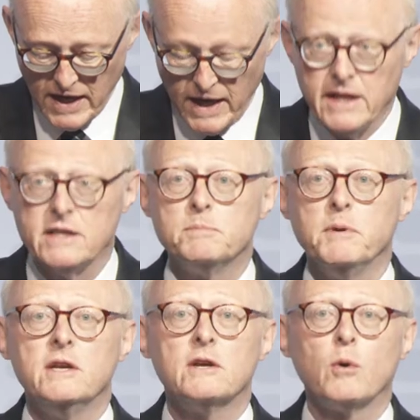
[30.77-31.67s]
And it's
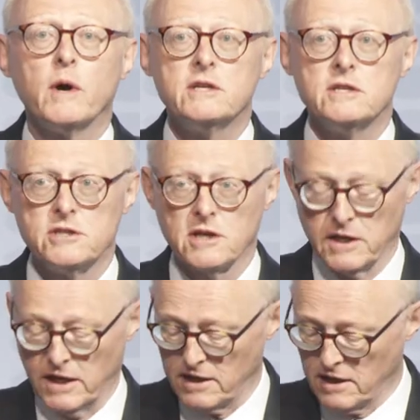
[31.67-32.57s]
been quite a
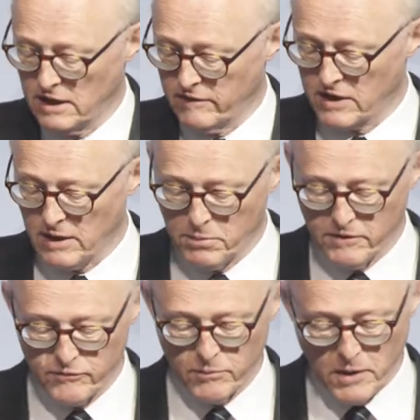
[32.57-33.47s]
journey, and I'll have a couple
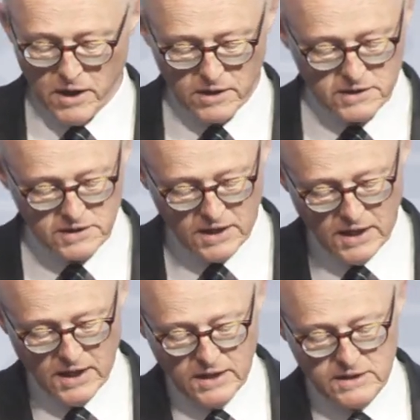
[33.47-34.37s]
of remarks
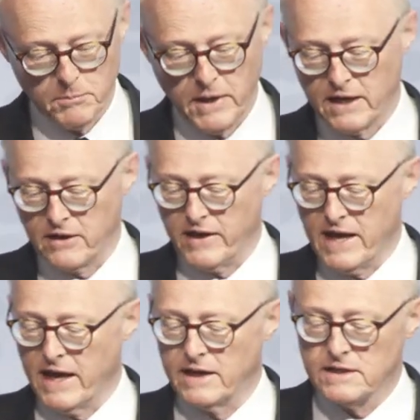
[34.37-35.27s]
to make at the
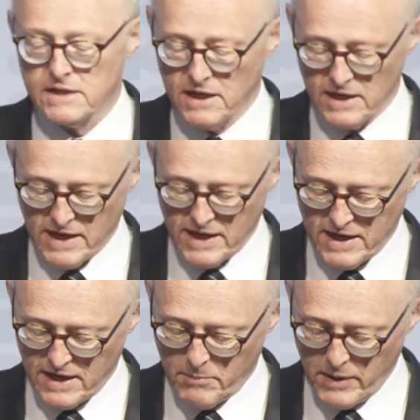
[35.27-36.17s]
end
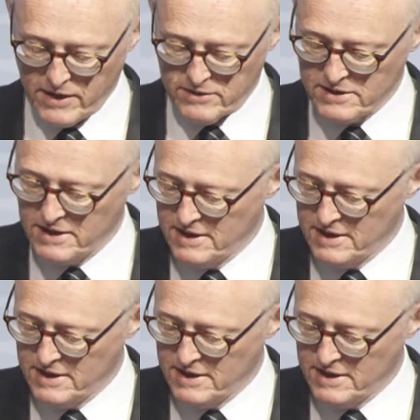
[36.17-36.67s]
uh, about